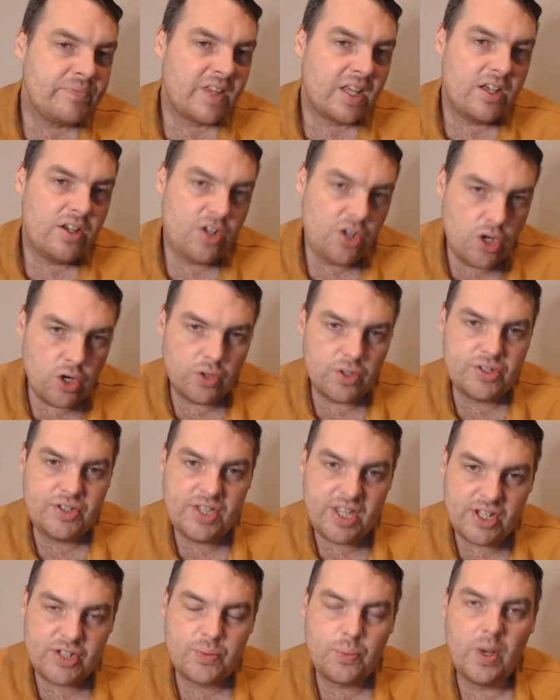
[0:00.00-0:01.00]
Good
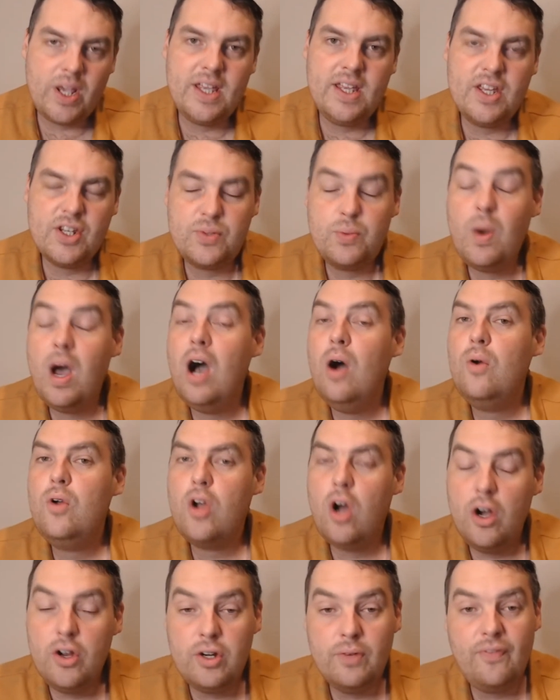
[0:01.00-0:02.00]
this week as well,
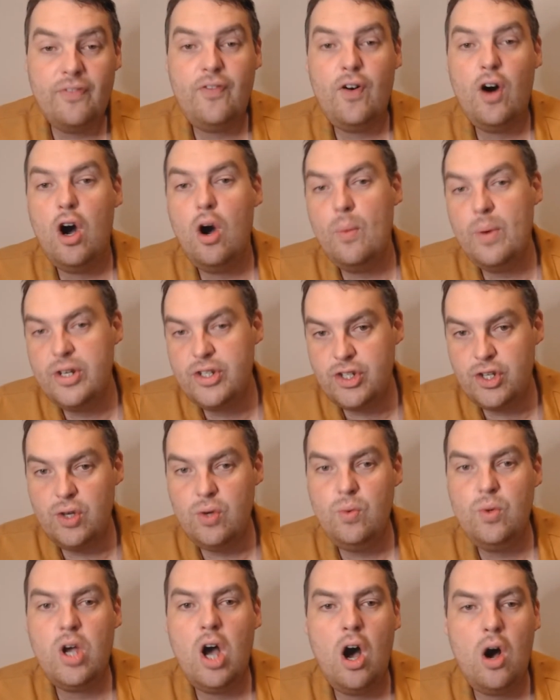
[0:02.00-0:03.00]
going up forward,
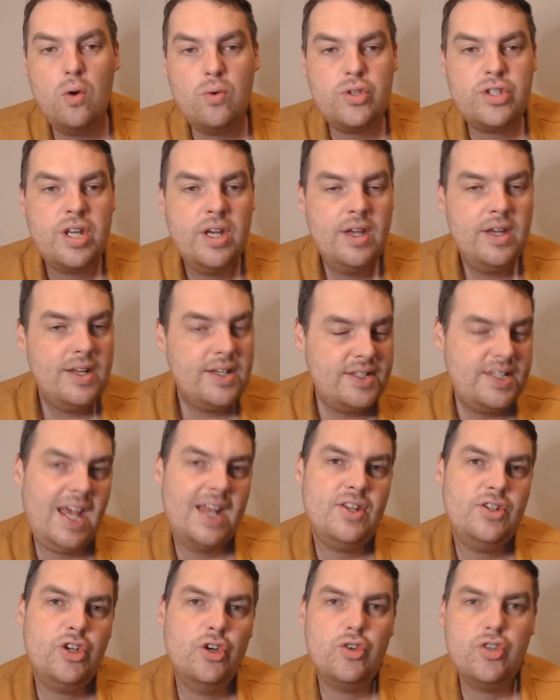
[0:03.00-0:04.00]
2 goals, 10
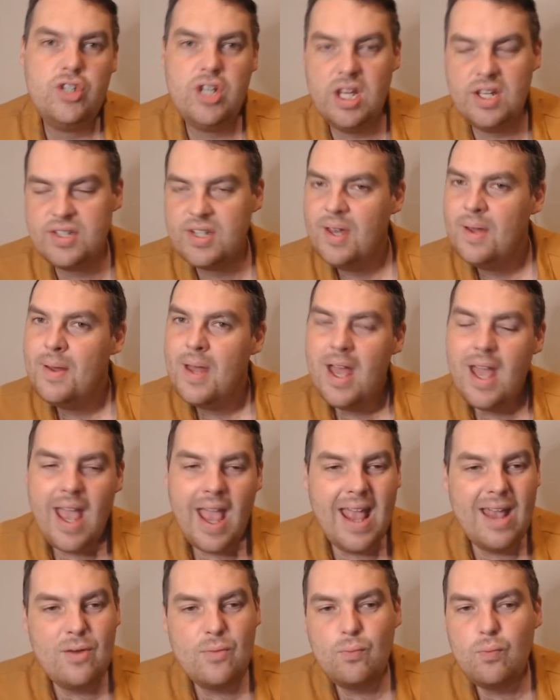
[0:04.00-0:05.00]
touches.
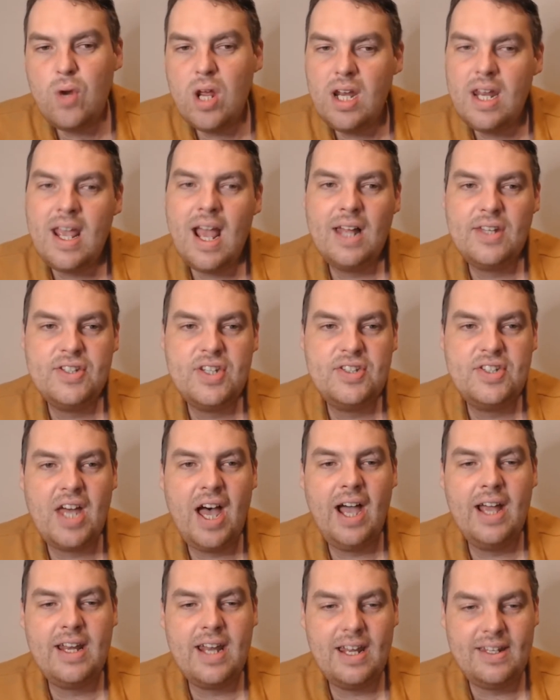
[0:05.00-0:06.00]
It really adds
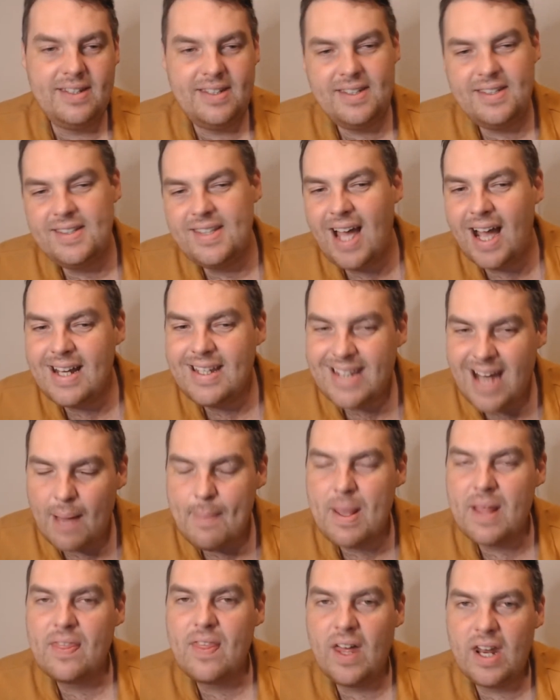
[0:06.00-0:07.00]
a
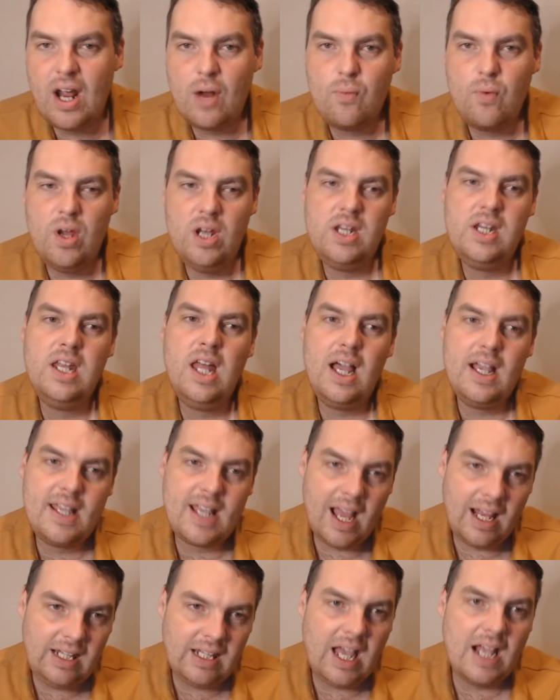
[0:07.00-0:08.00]
dynamic that I really like.
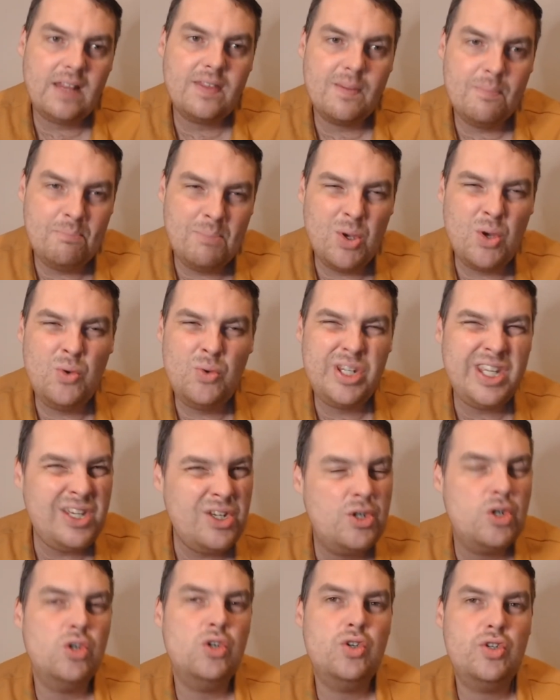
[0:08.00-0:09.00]
I like the
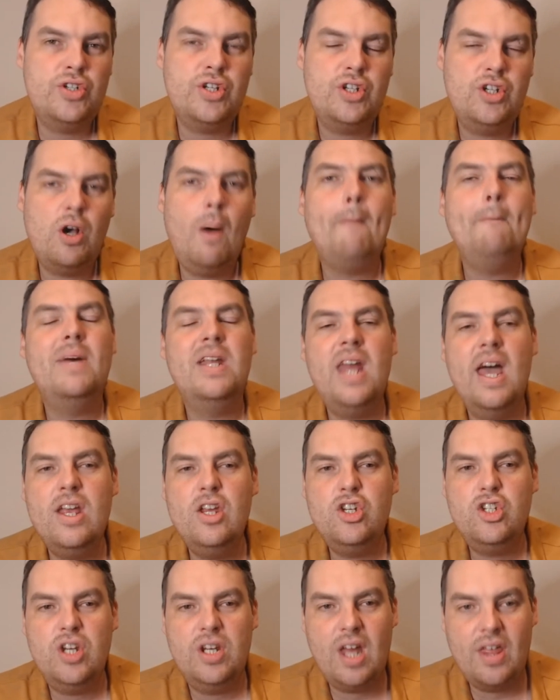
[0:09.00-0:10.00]
Moody-Good
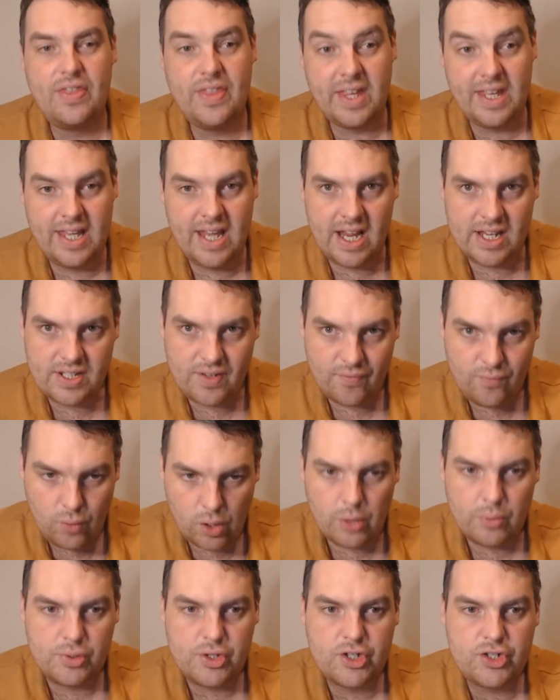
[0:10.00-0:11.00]
combination. I think it is a
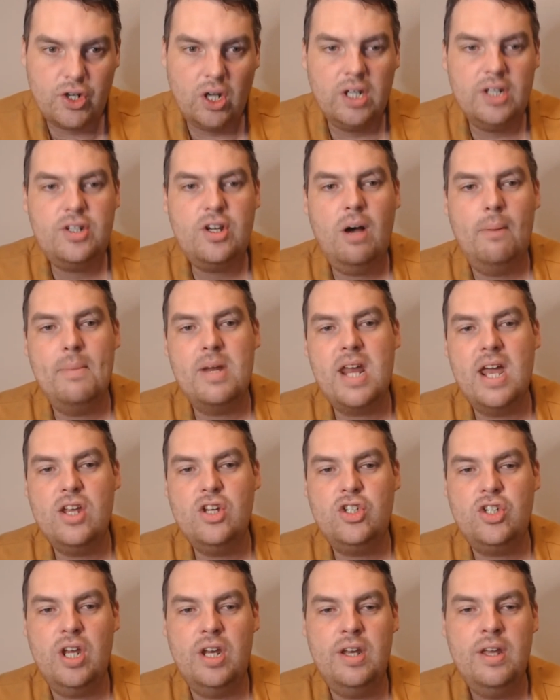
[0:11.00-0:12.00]
real solid
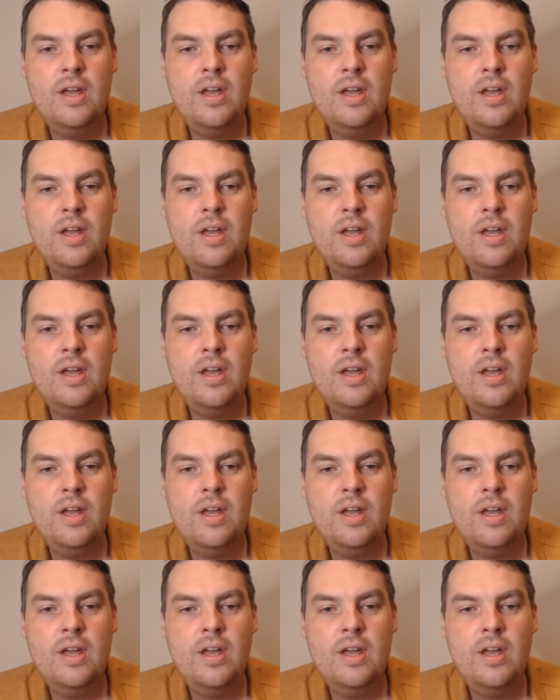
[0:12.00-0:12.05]
combination.